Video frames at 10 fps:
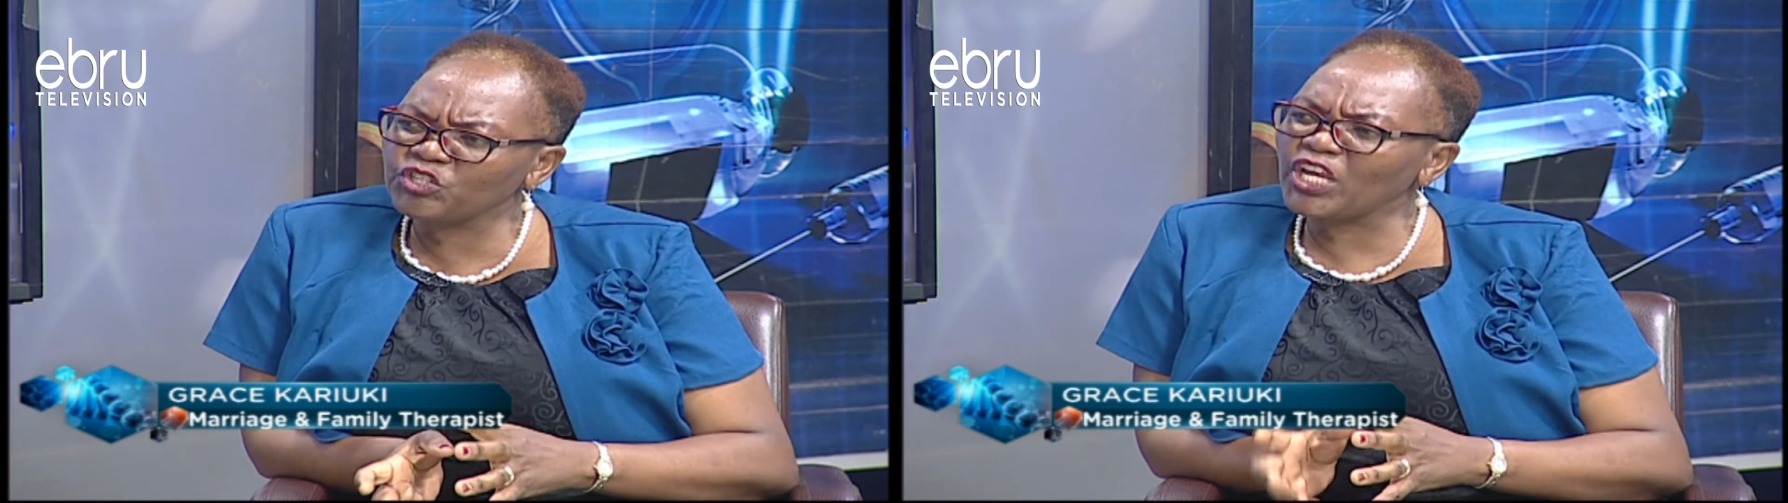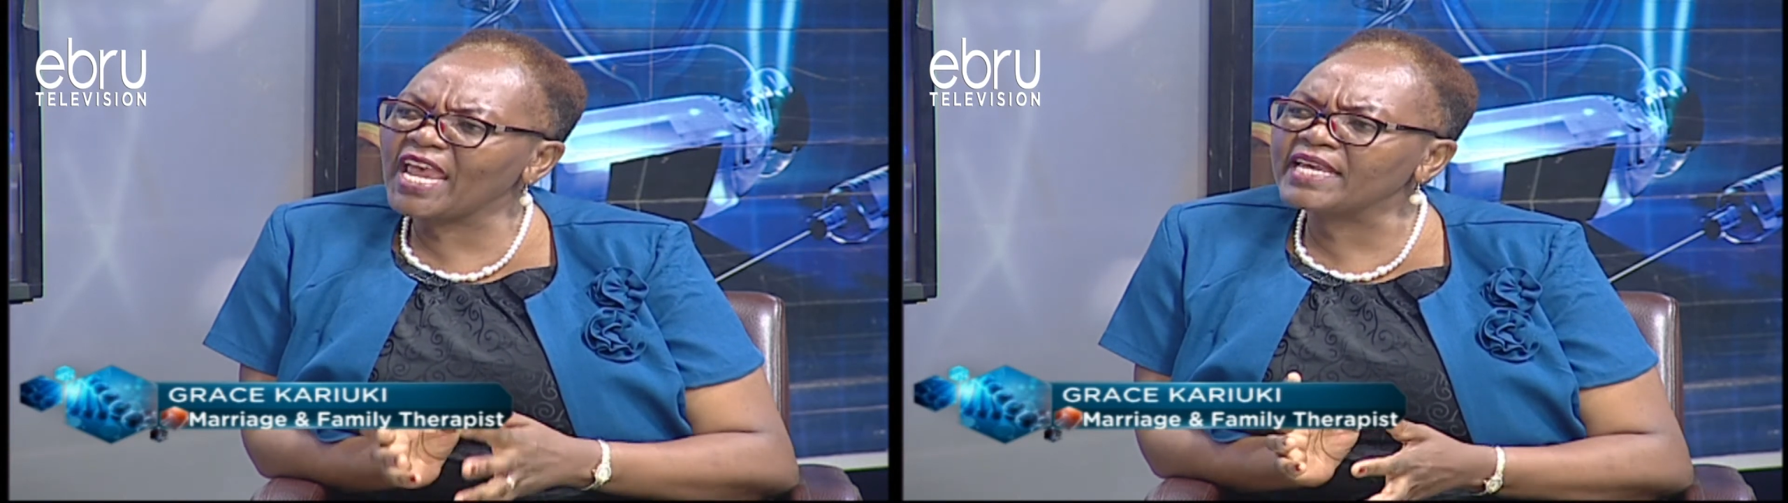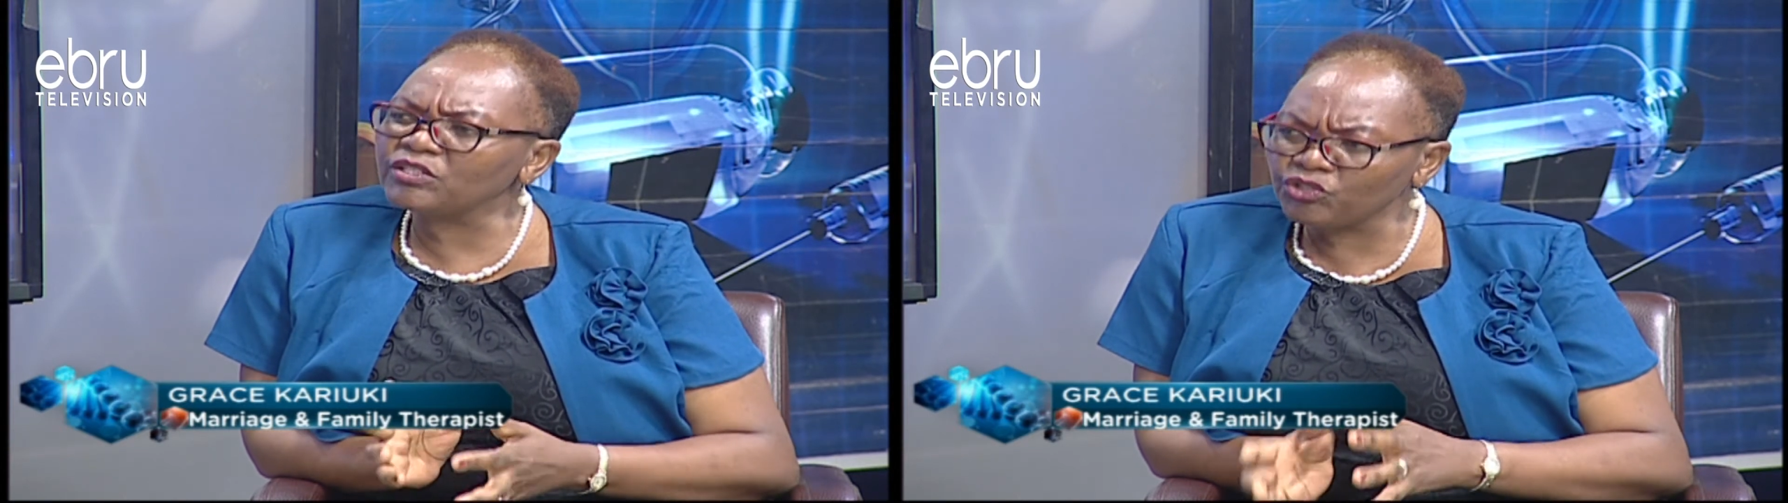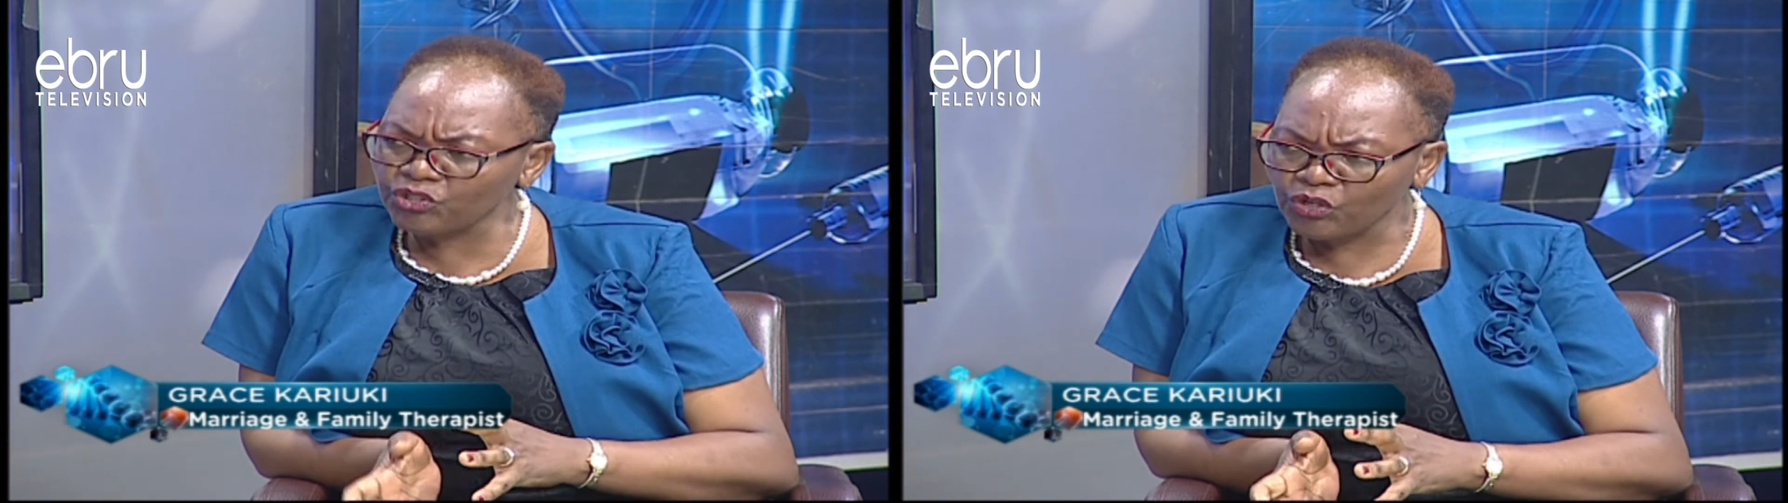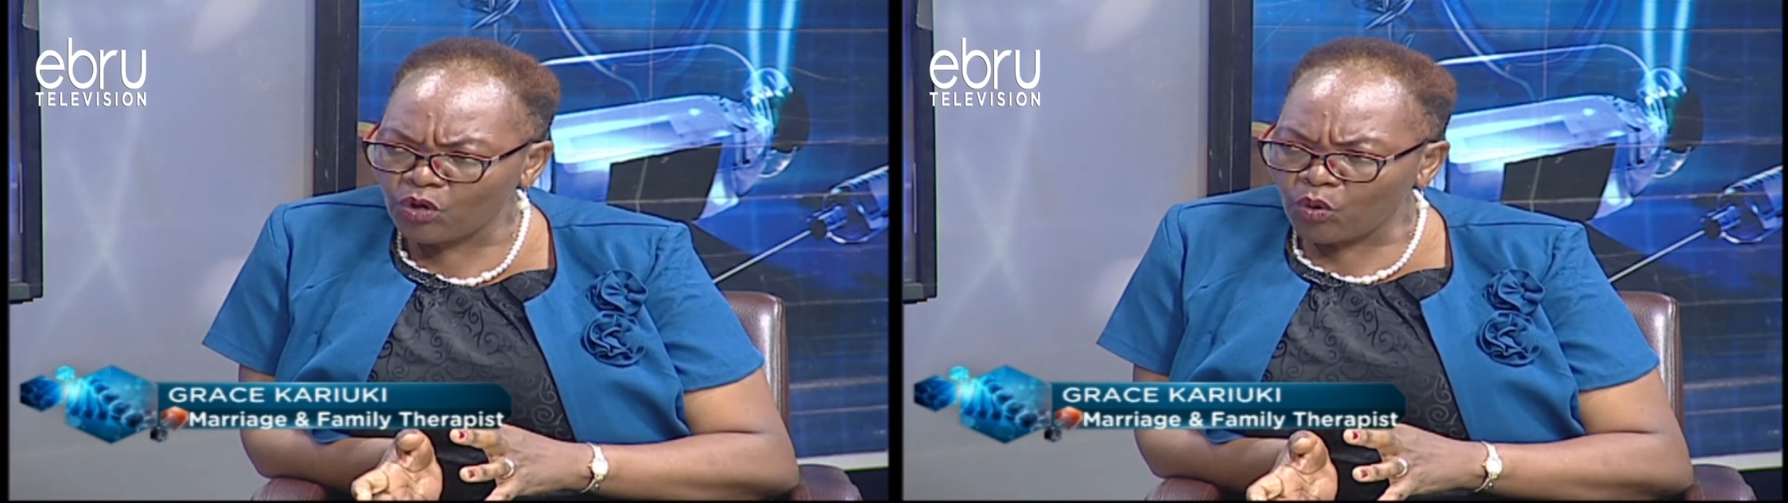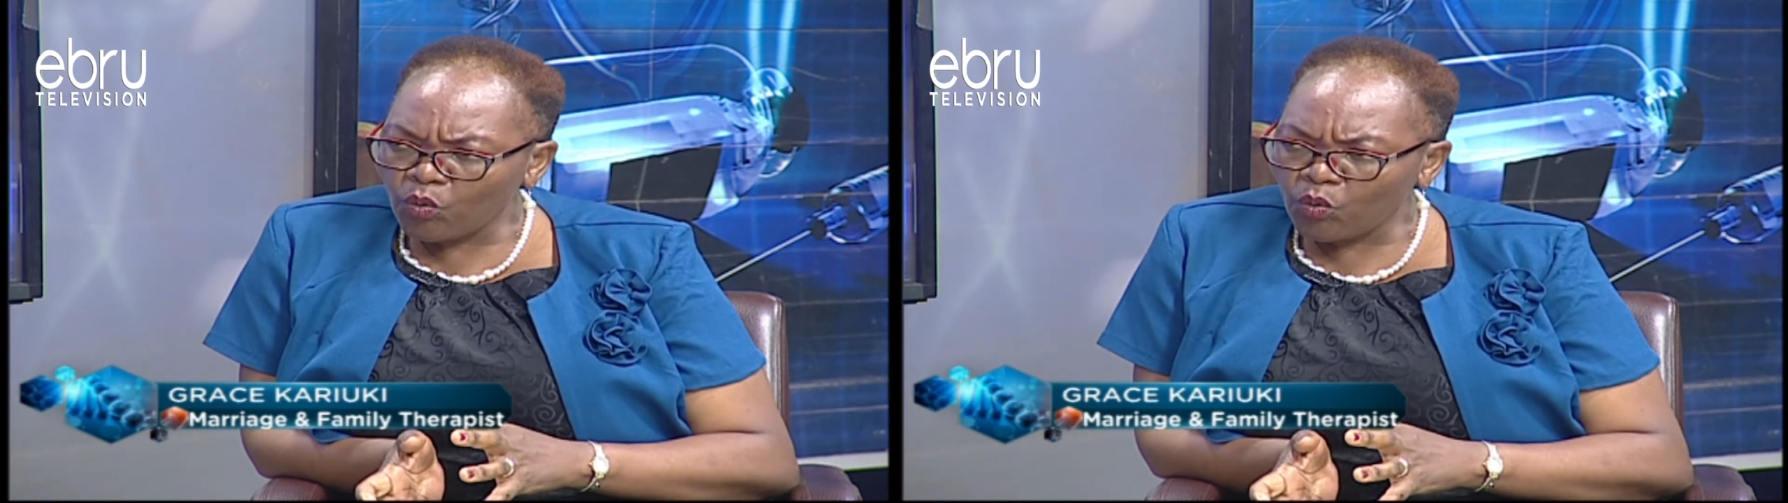changed